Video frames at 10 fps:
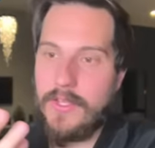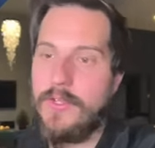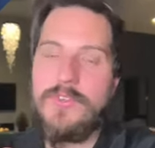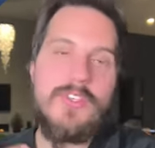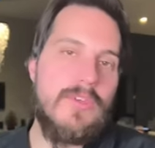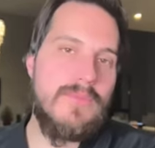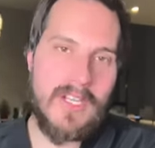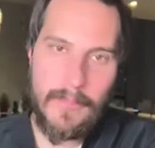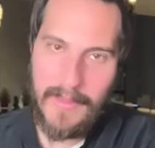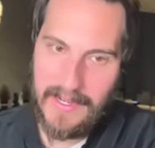YouTube's a
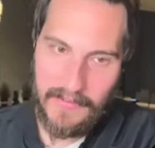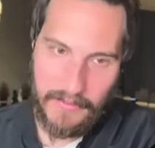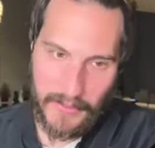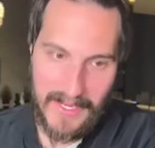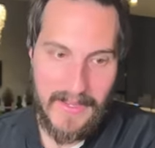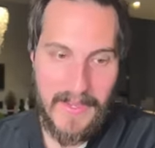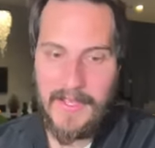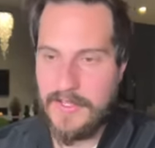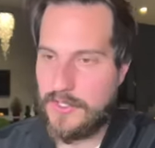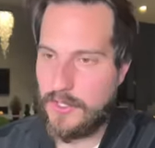competitive threat
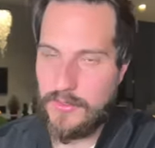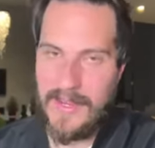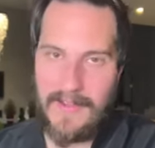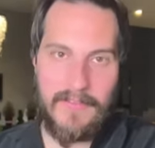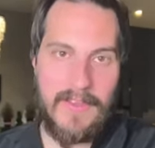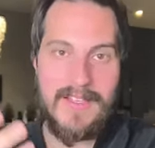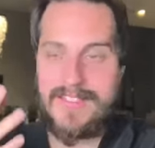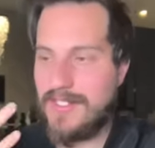to Netflix.